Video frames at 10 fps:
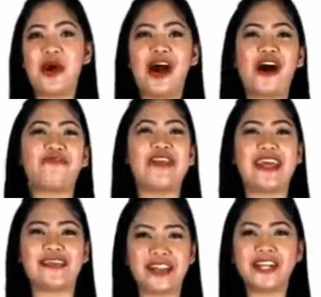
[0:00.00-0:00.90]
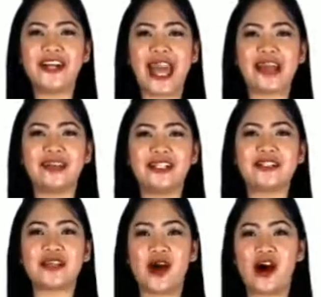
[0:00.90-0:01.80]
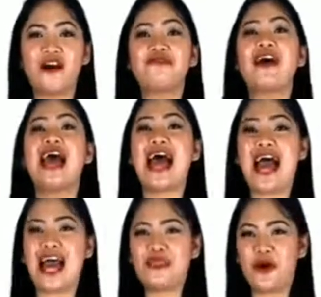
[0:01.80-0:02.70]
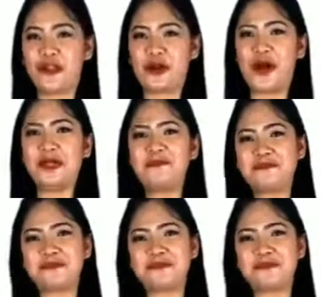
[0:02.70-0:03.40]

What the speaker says: of the interior angles of a nonagon?